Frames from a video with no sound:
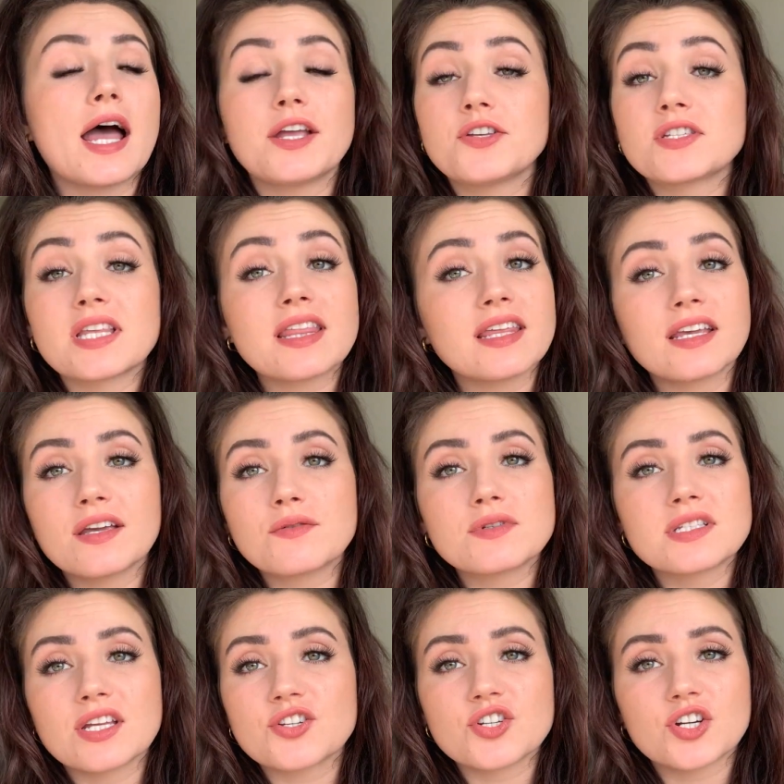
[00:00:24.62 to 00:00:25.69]
used to think it
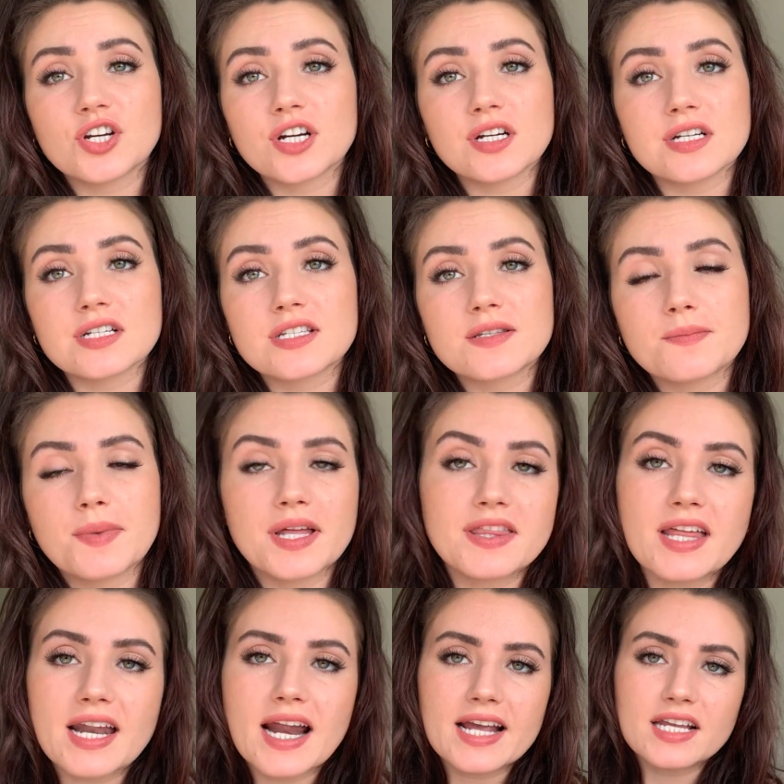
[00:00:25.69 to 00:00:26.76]
was such a curse, but
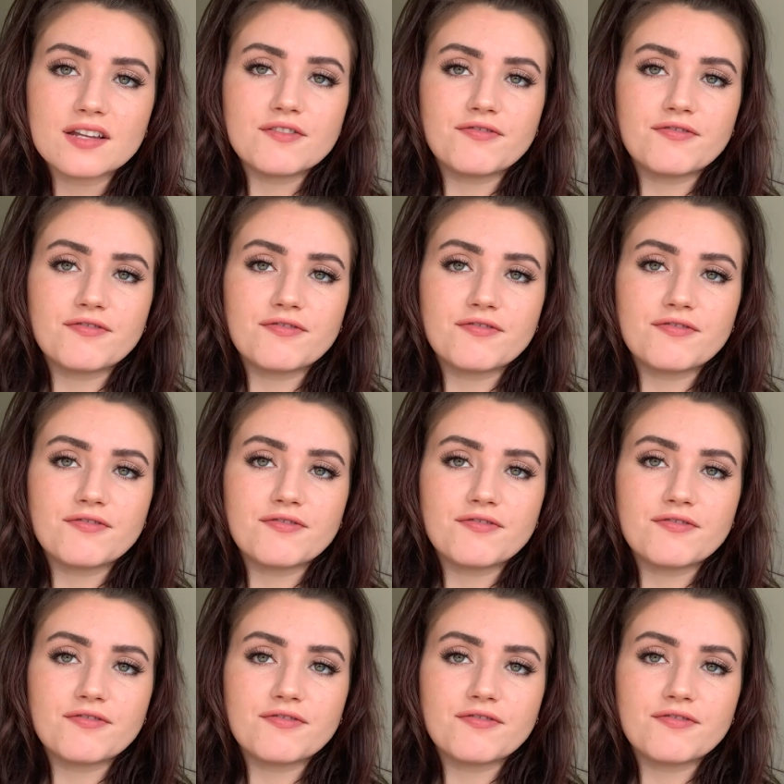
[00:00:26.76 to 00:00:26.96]
that I can